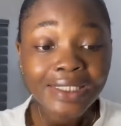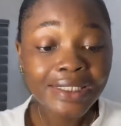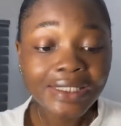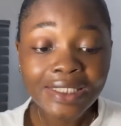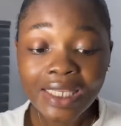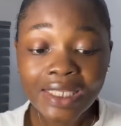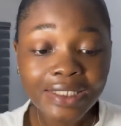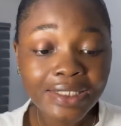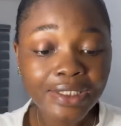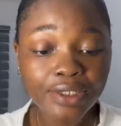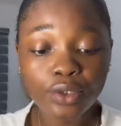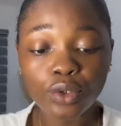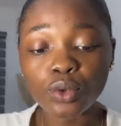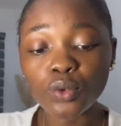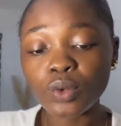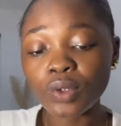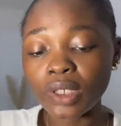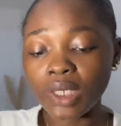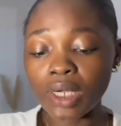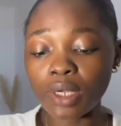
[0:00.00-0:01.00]
That's the
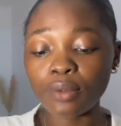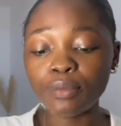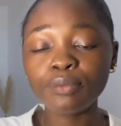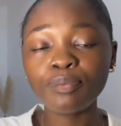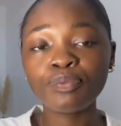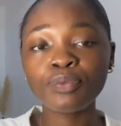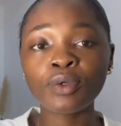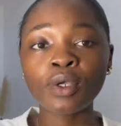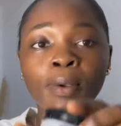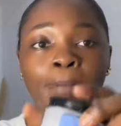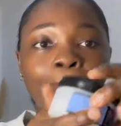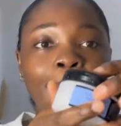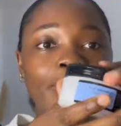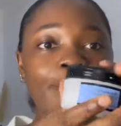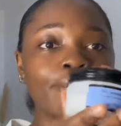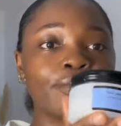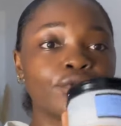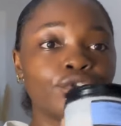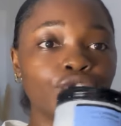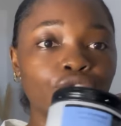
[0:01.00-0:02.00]
goal now. My
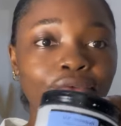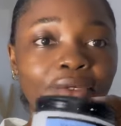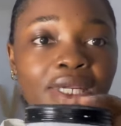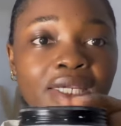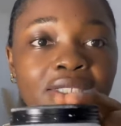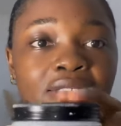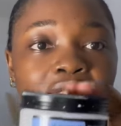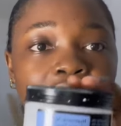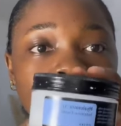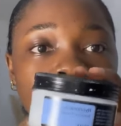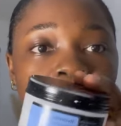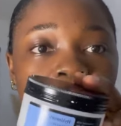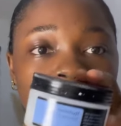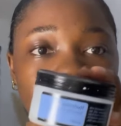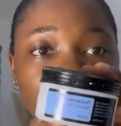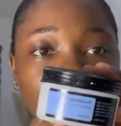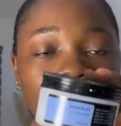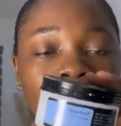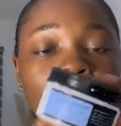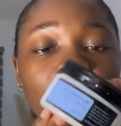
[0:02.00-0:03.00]
moisturizer,
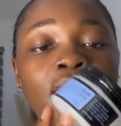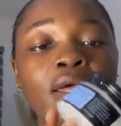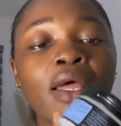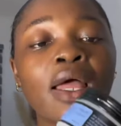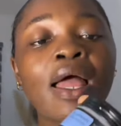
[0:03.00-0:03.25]
yeah,